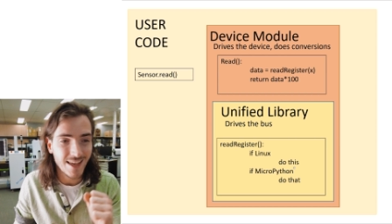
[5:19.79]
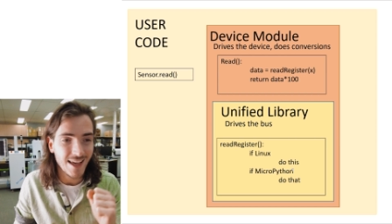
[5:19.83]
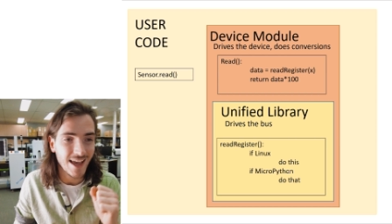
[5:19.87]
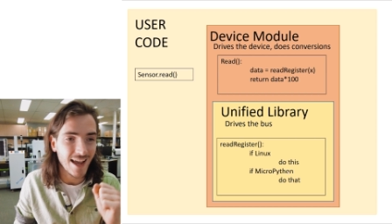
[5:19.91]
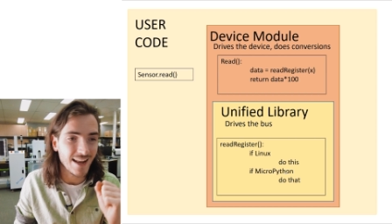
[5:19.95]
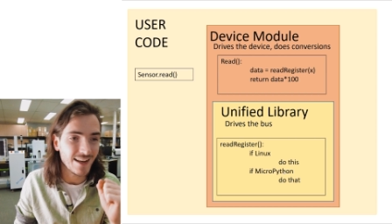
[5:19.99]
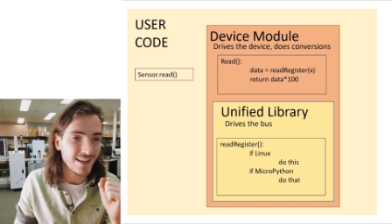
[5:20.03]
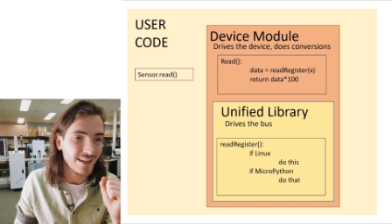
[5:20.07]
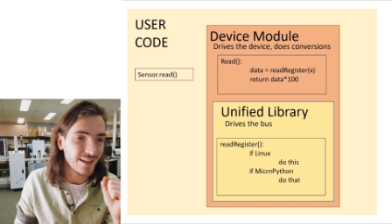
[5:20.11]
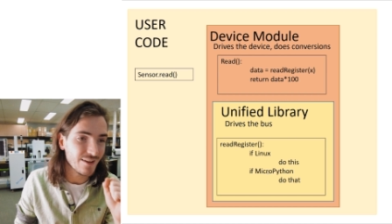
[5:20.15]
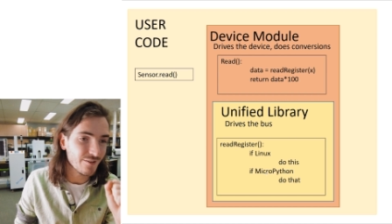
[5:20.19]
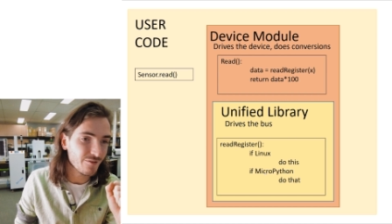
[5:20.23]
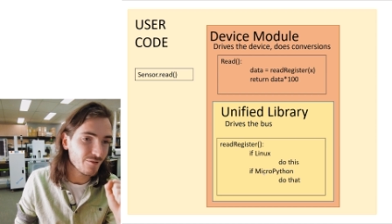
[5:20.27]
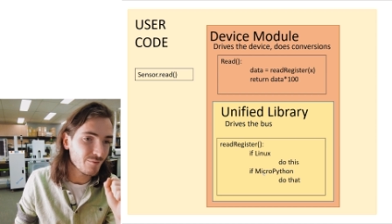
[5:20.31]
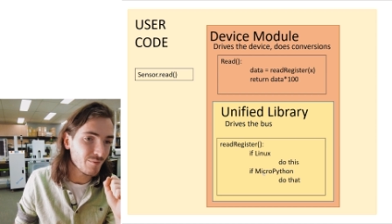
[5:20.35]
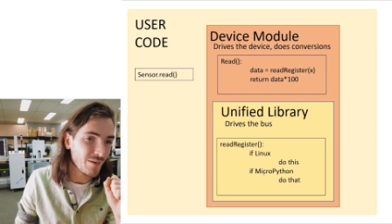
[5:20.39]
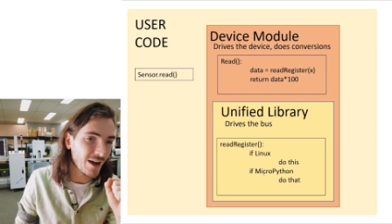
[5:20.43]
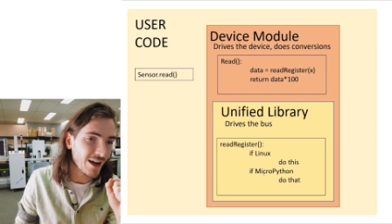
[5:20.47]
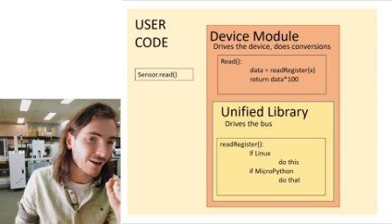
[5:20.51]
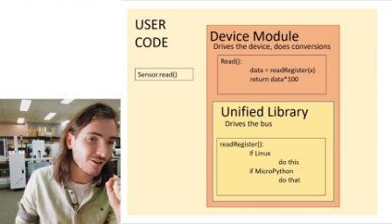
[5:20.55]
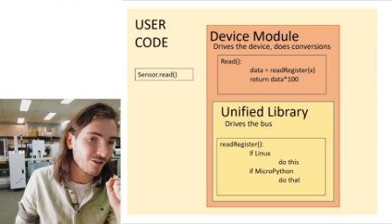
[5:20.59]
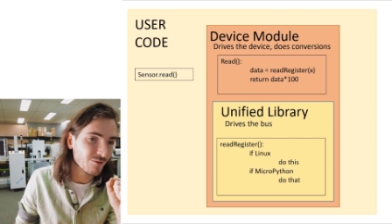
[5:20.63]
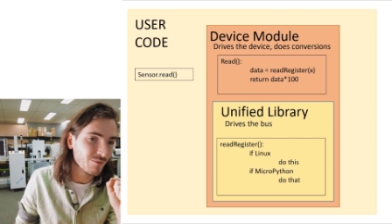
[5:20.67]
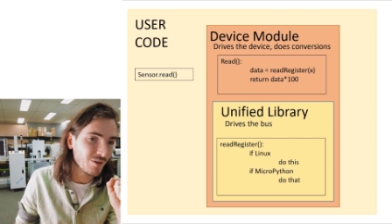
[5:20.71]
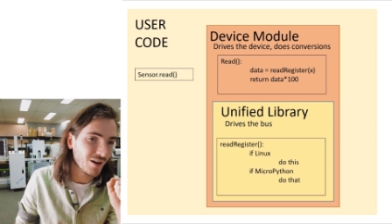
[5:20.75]
and if
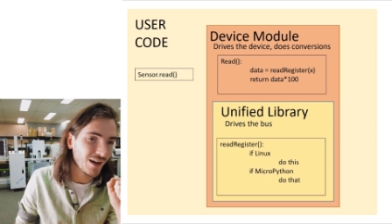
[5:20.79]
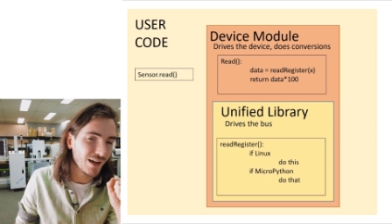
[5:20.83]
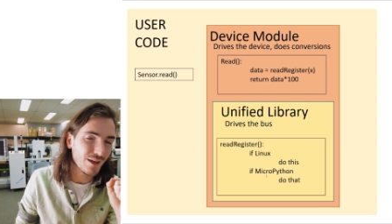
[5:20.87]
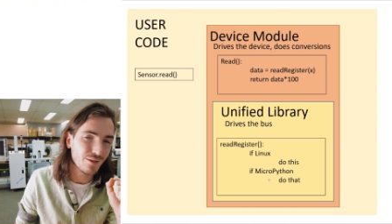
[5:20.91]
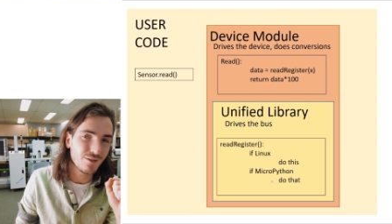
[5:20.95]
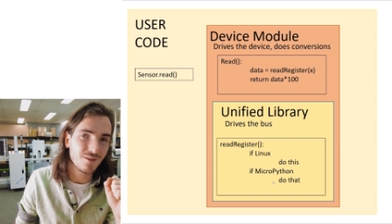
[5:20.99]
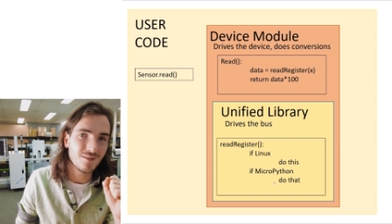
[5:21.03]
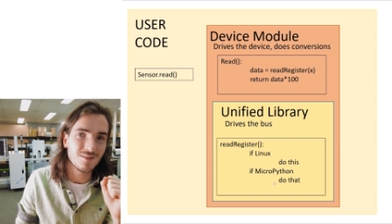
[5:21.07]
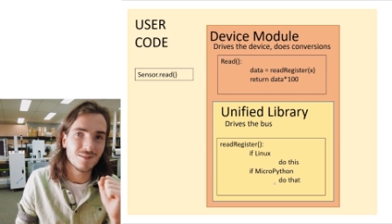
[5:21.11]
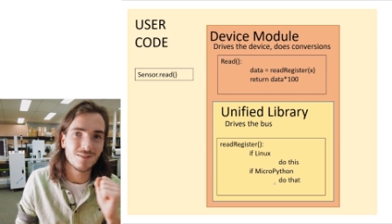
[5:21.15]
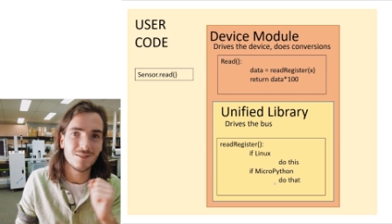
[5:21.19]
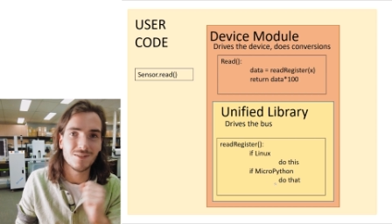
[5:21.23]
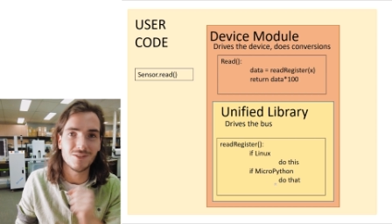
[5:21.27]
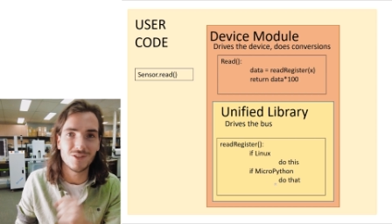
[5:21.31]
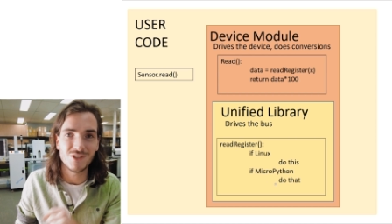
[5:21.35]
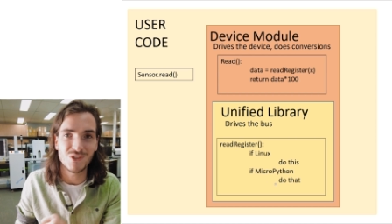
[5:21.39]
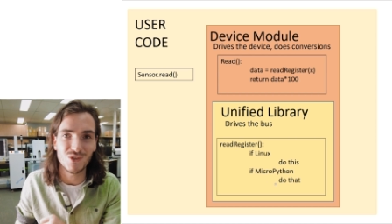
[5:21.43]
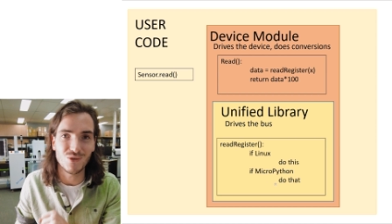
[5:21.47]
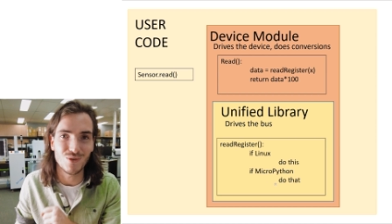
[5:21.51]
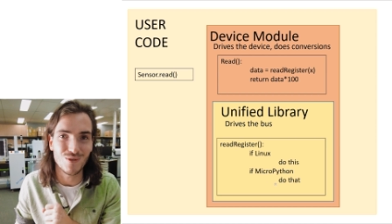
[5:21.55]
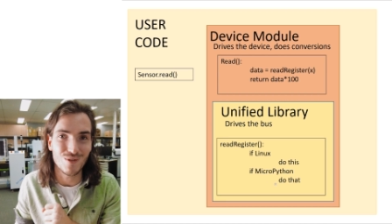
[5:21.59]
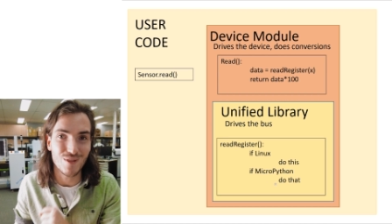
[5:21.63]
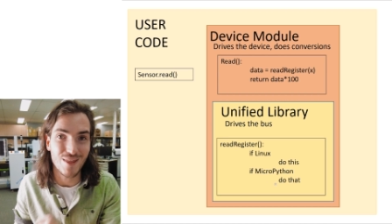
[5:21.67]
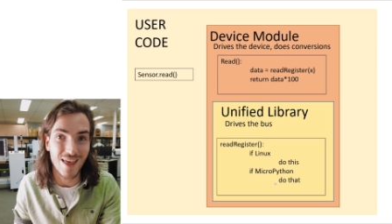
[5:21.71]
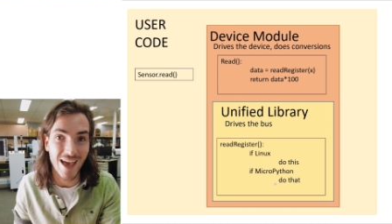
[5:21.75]
MicroPython
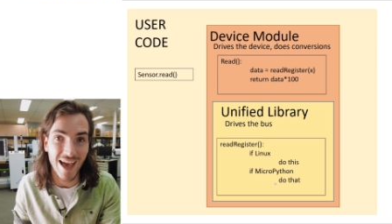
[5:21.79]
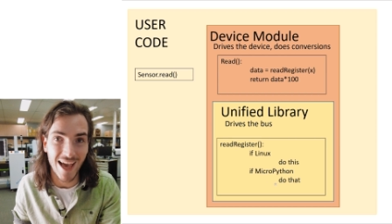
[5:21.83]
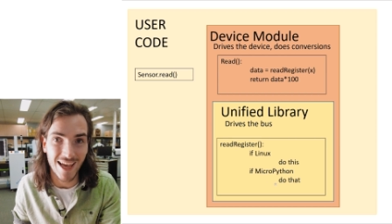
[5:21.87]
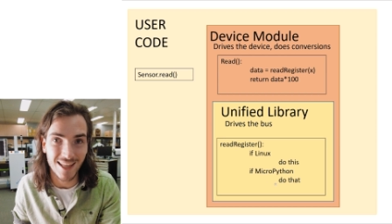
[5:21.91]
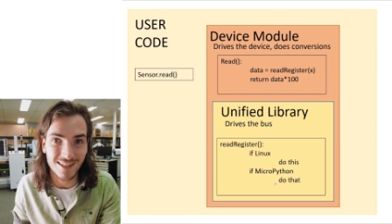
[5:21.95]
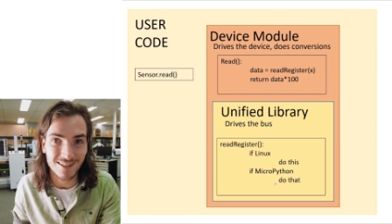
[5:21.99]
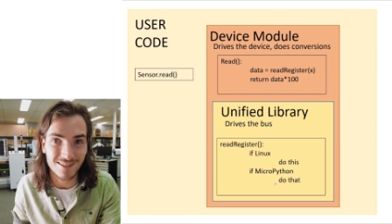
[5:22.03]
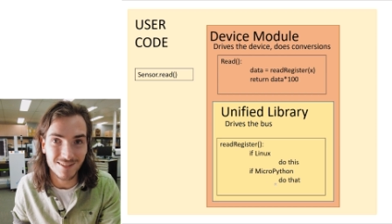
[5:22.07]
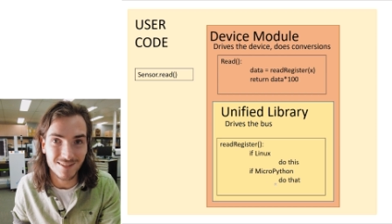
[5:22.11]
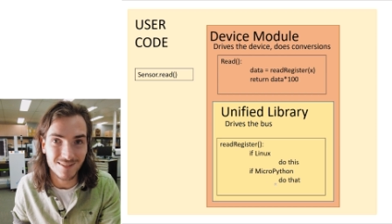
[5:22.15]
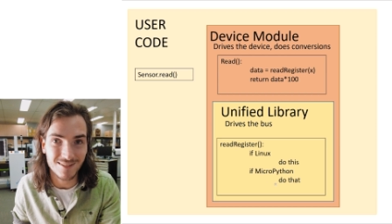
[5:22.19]
do that.